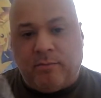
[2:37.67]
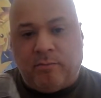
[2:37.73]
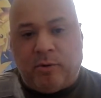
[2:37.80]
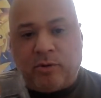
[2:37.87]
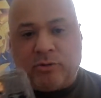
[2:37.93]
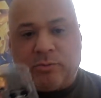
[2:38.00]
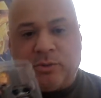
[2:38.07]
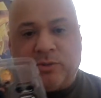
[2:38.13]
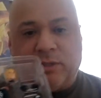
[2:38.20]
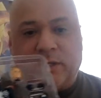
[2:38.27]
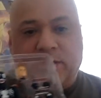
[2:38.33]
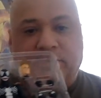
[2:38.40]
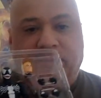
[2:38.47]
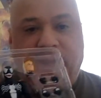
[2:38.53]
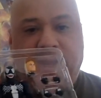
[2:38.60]
multiple
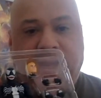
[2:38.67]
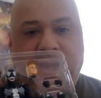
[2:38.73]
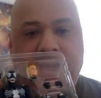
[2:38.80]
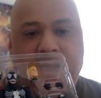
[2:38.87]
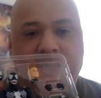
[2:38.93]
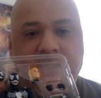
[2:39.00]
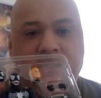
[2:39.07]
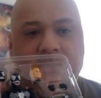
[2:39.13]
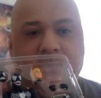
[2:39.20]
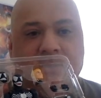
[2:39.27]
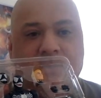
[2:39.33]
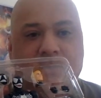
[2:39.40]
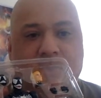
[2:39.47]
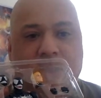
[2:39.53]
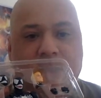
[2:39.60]
sets of hands,
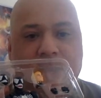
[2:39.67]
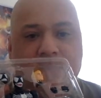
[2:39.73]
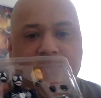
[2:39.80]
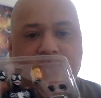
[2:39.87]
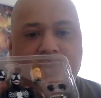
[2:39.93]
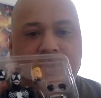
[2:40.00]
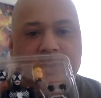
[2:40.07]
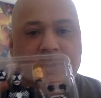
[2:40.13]
webs,